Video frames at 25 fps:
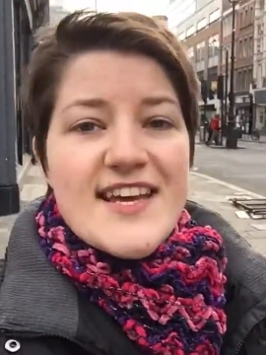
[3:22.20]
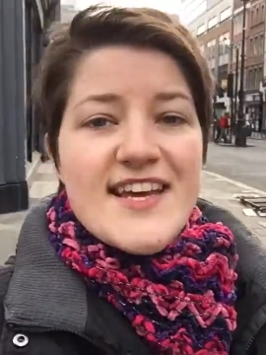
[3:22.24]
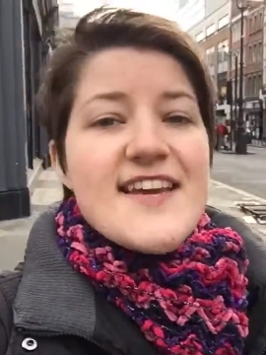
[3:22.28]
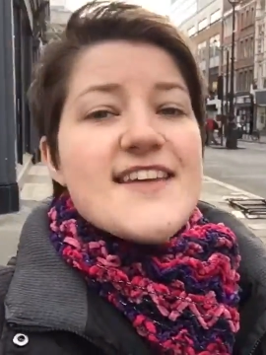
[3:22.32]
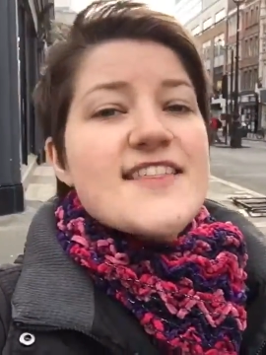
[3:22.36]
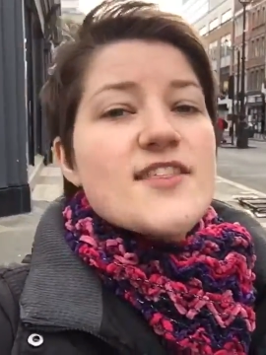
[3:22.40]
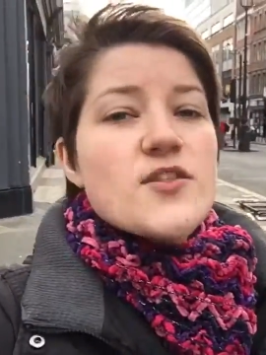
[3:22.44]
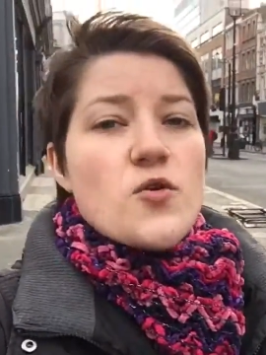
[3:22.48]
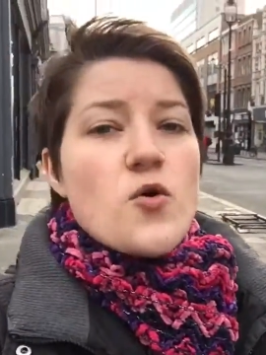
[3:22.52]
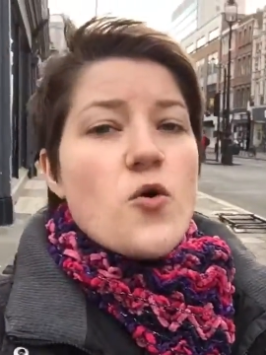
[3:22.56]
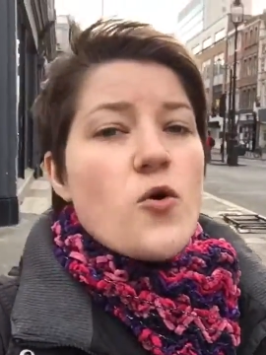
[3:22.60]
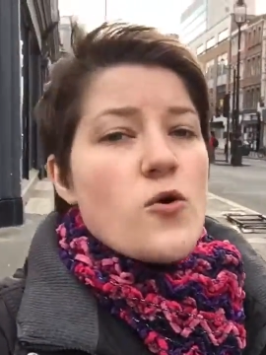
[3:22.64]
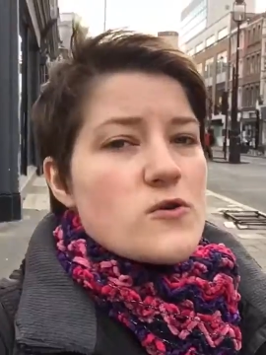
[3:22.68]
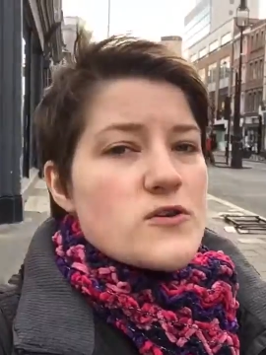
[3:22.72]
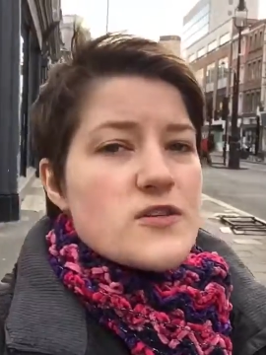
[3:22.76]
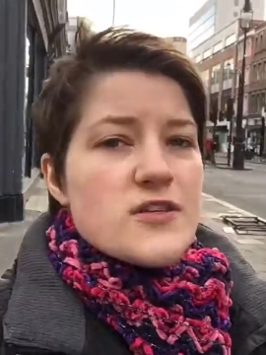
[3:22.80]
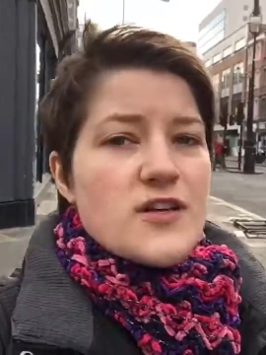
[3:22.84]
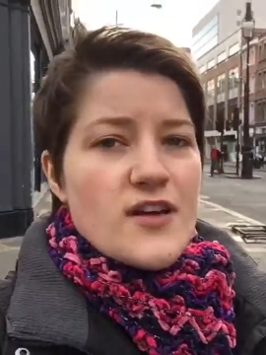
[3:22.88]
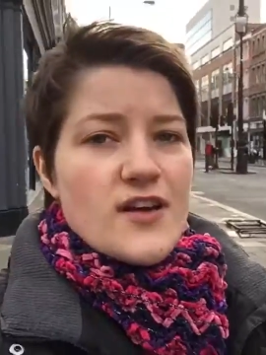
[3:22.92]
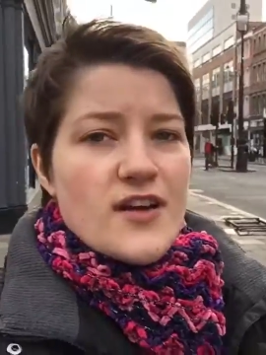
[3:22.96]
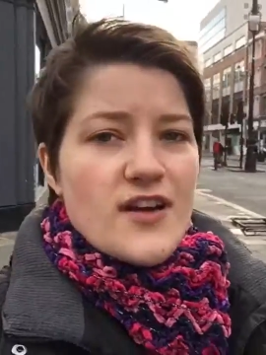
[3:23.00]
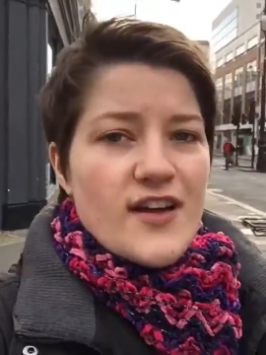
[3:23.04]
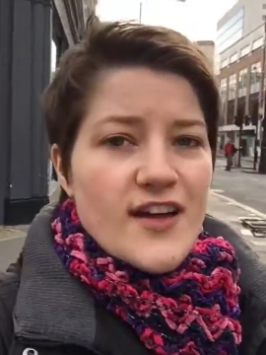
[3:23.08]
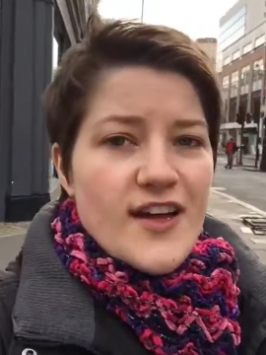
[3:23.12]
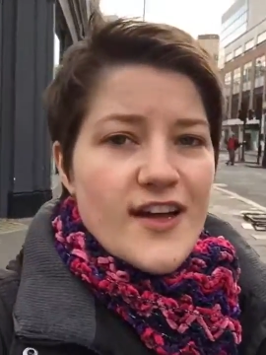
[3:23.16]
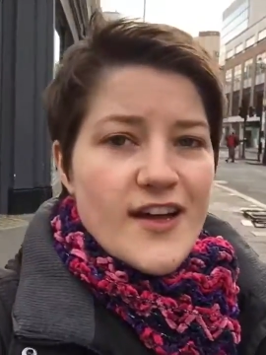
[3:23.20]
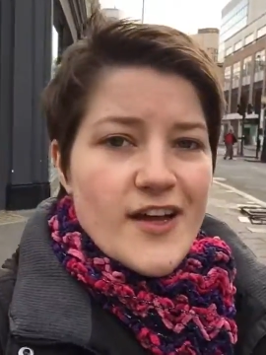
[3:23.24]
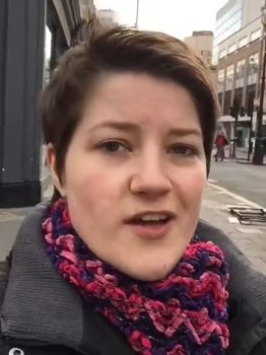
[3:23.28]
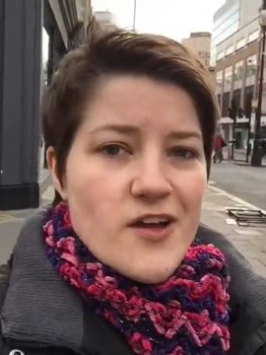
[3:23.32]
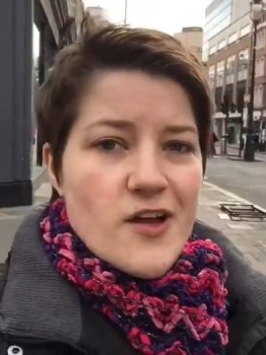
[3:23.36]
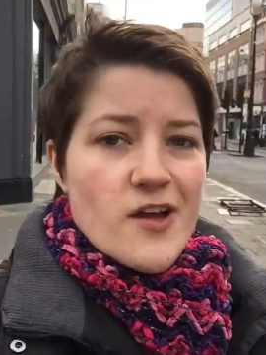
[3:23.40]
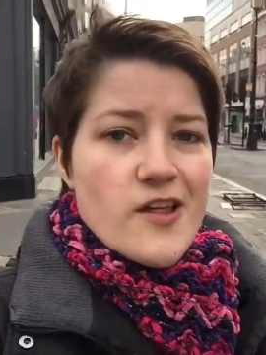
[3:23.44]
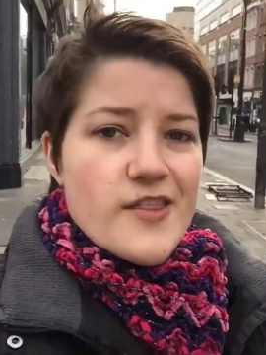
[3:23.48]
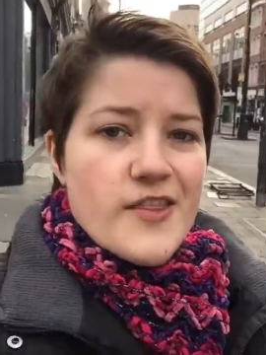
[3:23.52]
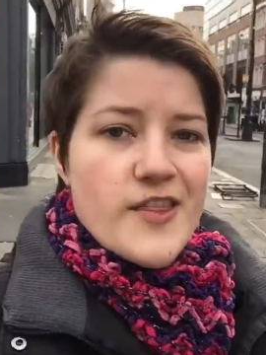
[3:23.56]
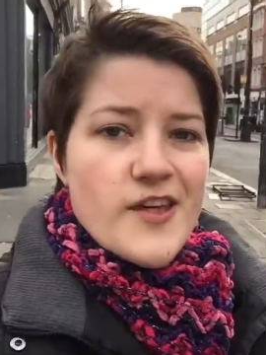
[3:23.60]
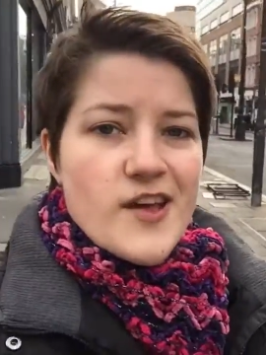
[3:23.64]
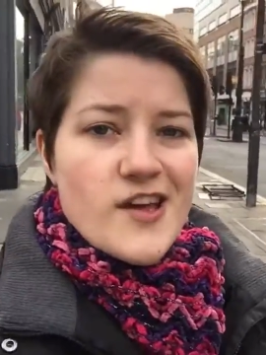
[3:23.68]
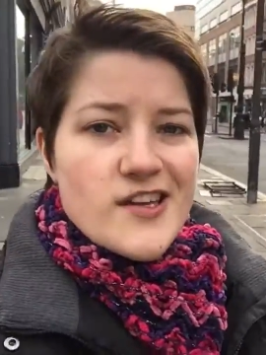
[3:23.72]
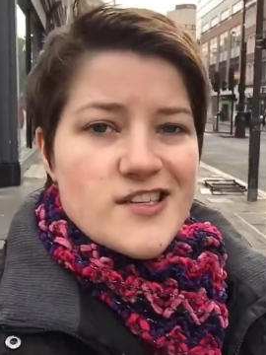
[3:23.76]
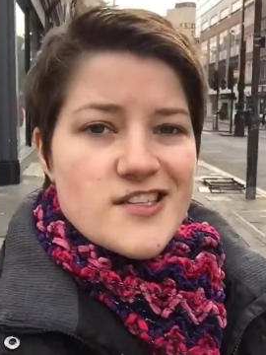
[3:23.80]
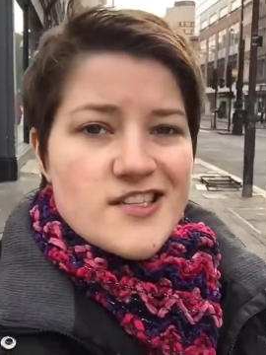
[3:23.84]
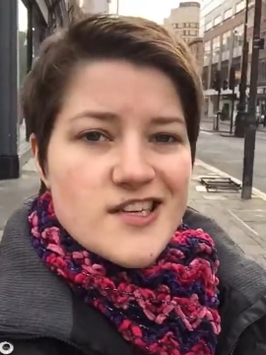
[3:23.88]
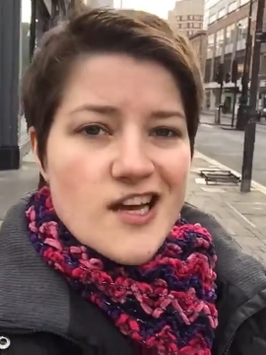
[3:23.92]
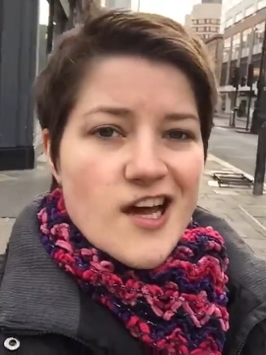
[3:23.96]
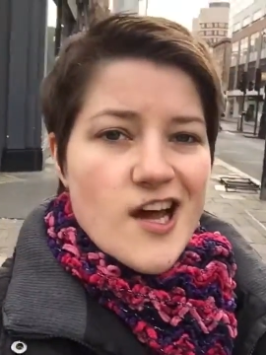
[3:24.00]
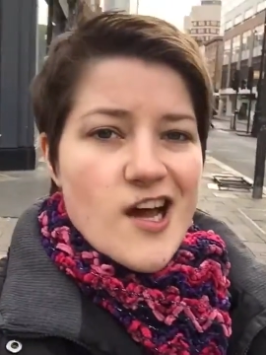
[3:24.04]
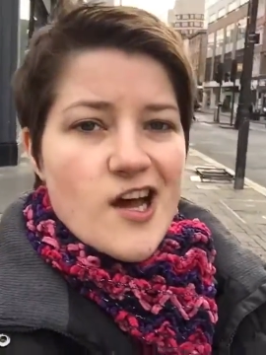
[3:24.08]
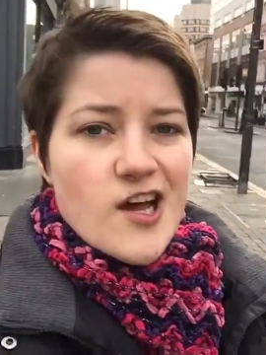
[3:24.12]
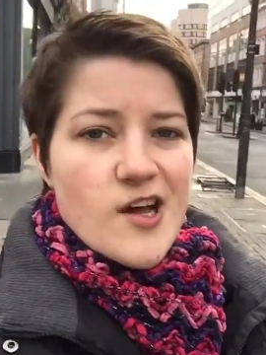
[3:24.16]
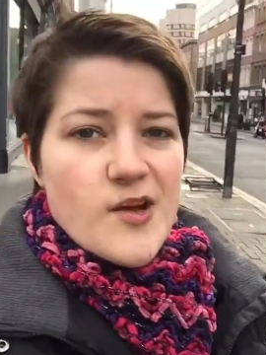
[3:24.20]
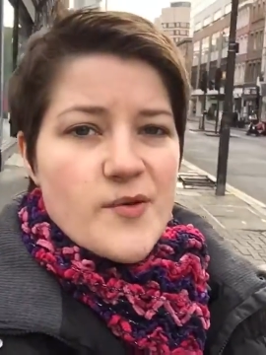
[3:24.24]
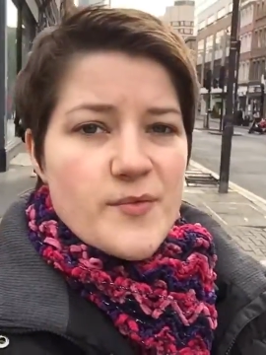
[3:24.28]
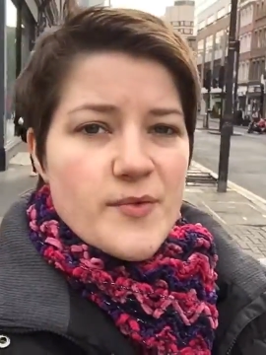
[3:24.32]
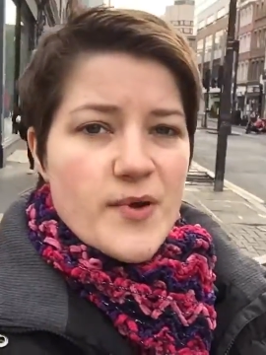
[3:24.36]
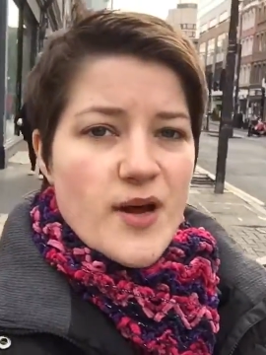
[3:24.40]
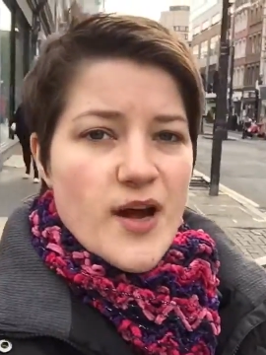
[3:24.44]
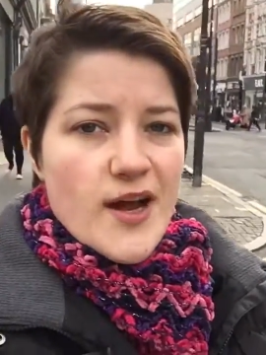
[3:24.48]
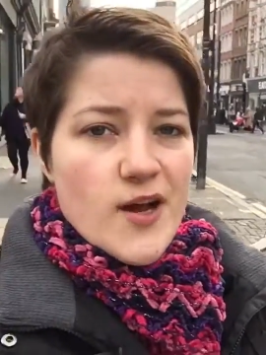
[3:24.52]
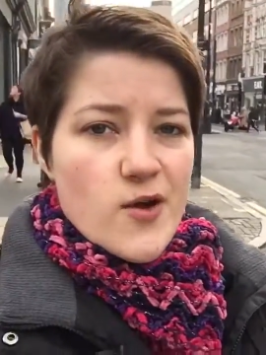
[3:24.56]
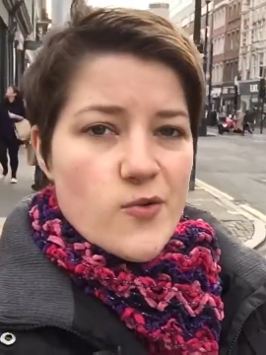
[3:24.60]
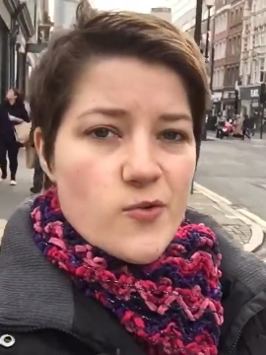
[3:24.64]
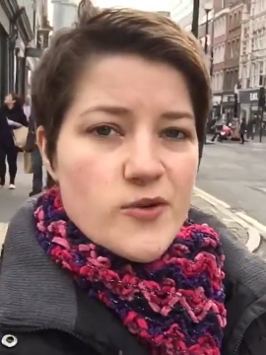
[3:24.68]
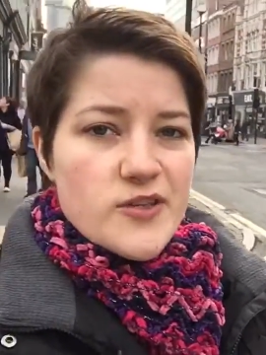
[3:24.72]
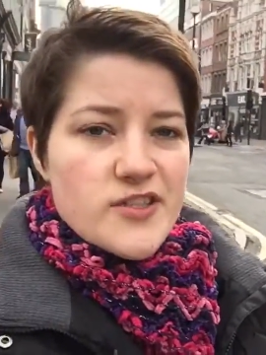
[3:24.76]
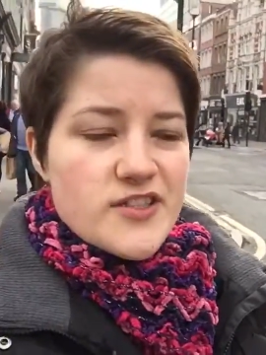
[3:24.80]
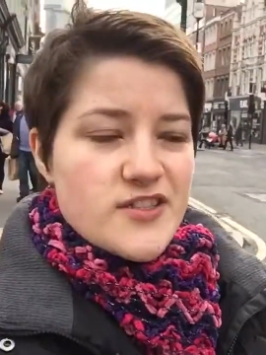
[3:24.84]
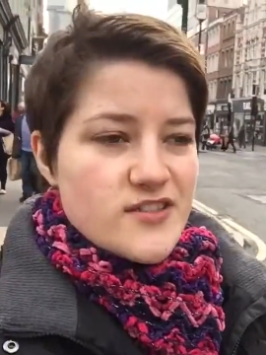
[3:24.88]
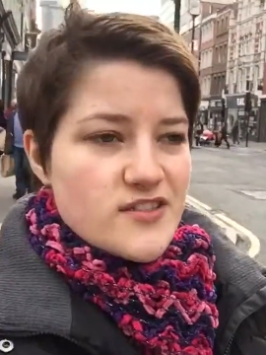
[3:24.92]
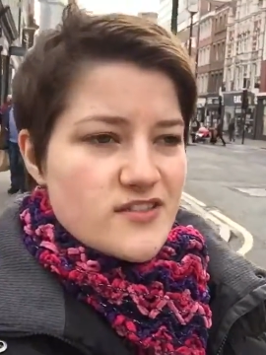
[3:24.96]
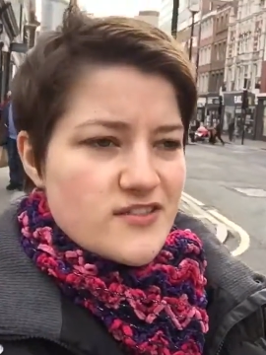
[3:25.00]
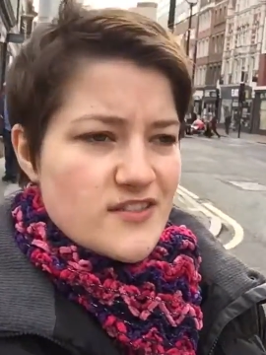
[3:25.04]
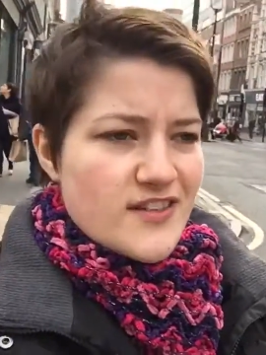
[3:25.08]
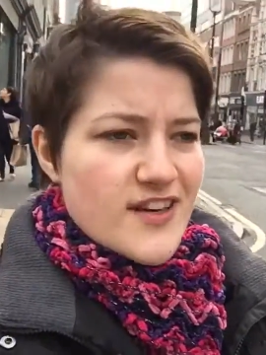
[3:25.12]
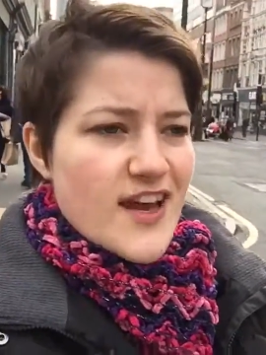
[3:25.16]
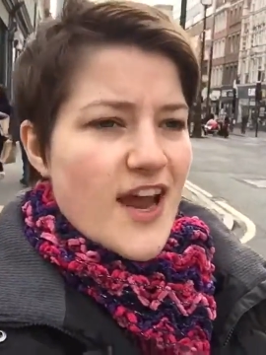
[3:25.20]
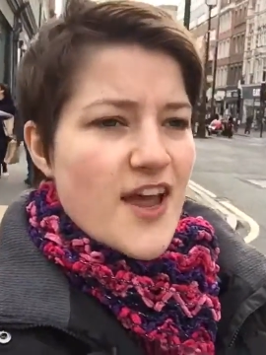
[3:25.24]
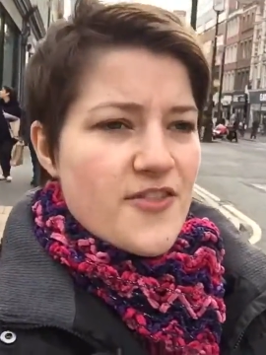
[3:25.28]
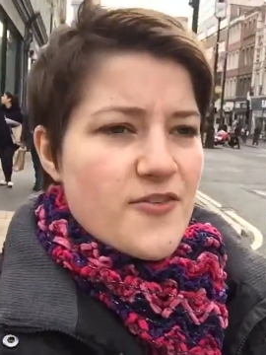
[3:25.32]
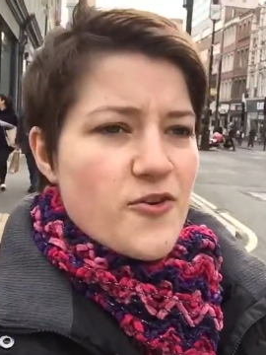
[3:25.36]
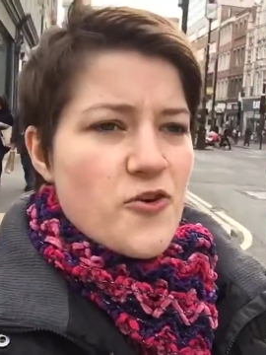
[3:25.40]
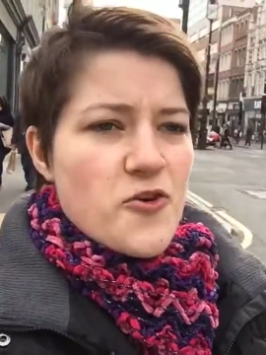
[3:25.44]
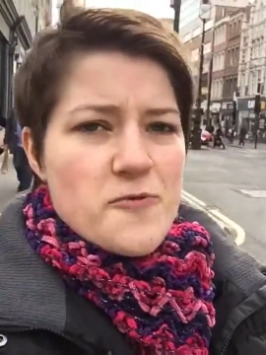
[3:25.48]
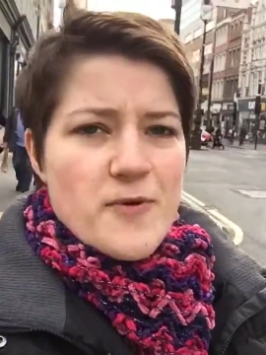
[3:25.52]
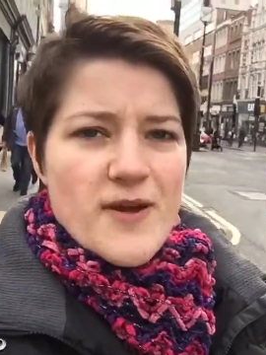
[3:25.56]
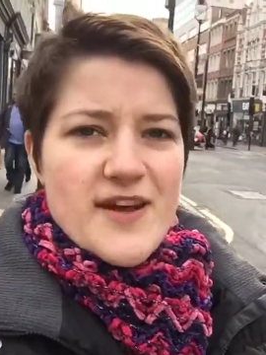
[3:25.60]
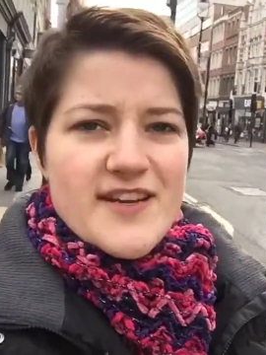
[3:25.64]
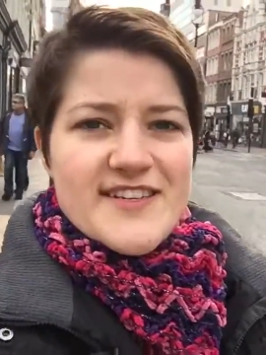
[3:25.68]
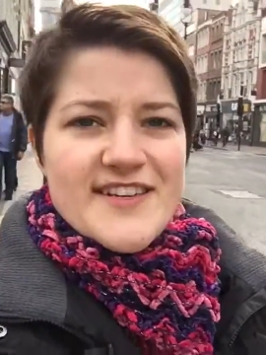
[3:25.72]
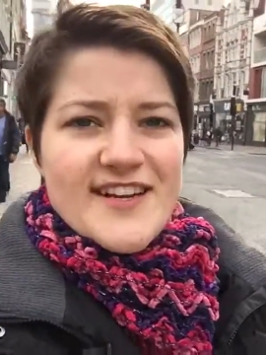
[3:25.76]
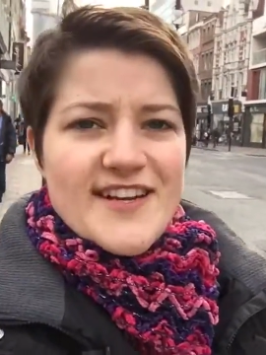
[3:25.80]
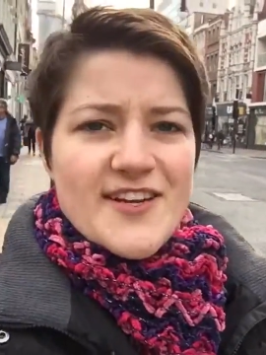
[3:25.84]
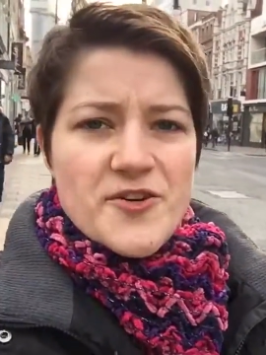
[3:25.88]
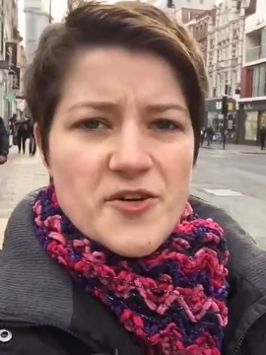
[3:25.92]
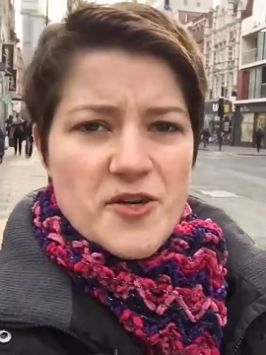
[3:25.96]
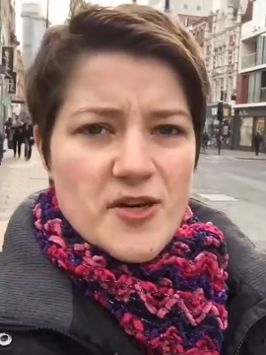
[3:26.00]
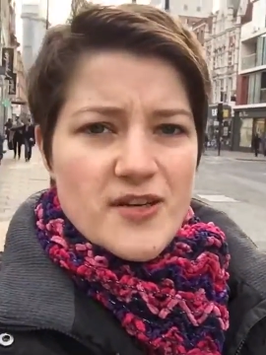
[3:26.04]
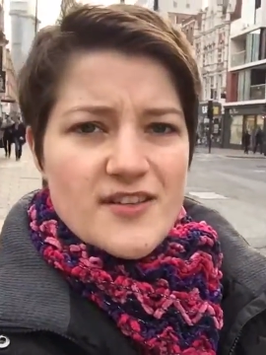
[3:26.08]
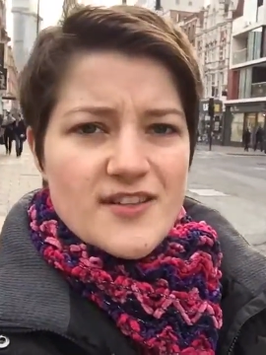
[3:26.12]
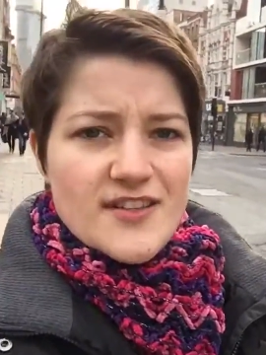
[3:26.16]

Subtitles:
thought that I would get through, basically, you know.